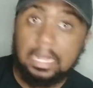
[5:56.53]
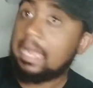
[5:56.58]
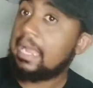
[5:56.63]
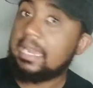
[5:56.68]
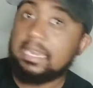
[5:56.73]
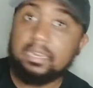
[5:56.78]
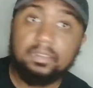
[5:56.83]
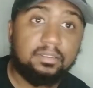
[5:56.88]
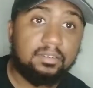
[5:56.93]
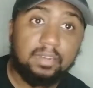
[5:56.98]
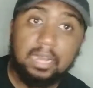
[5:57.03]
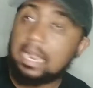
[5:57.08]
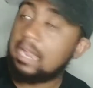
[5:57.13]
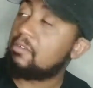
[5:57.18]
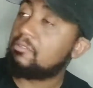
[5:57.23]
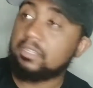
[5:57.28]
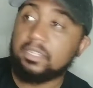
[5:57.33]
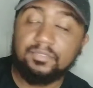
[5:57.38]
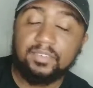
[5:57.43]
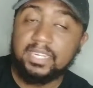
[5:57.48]
I
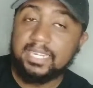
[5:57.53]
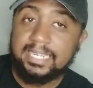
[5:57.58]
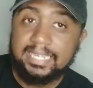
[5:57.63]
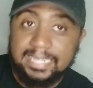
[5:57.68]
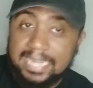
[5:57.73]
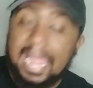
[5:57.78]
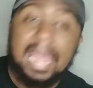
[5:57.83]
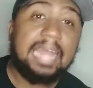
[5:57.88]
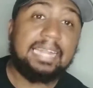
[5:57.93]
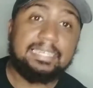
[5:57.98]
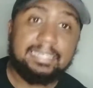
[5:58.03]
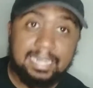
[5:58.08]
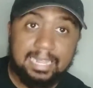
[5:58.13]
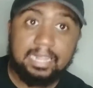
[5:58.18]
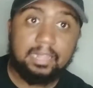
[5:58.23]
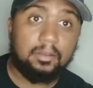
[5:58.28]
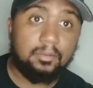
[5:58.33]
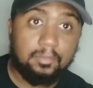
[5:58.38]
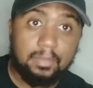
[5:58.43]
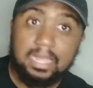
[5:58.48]
don't give a
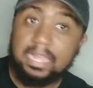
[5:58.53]
goddamn.